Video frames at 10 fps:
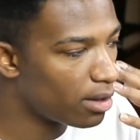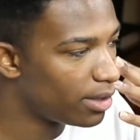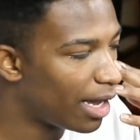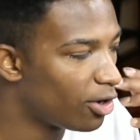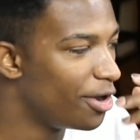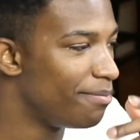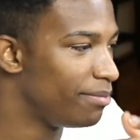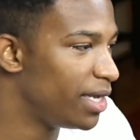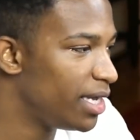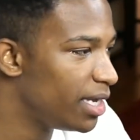not on
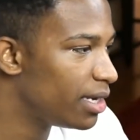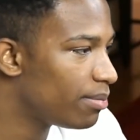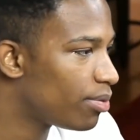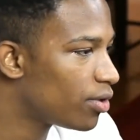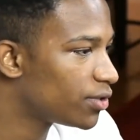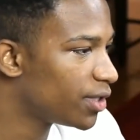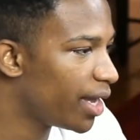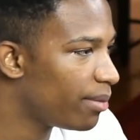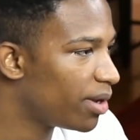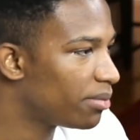me per
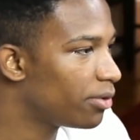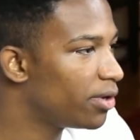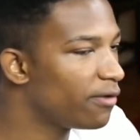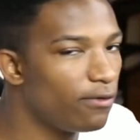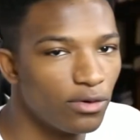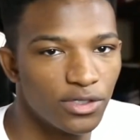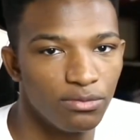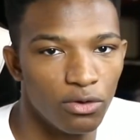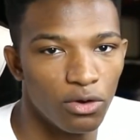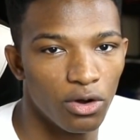se, but I'm going to focus
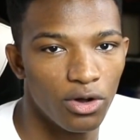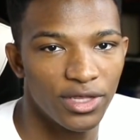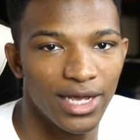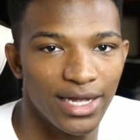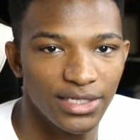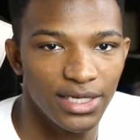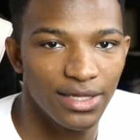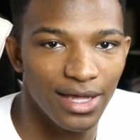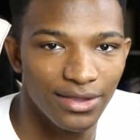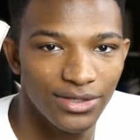more on the idea
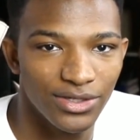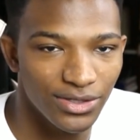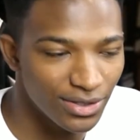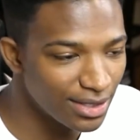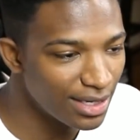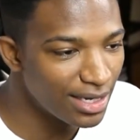that this is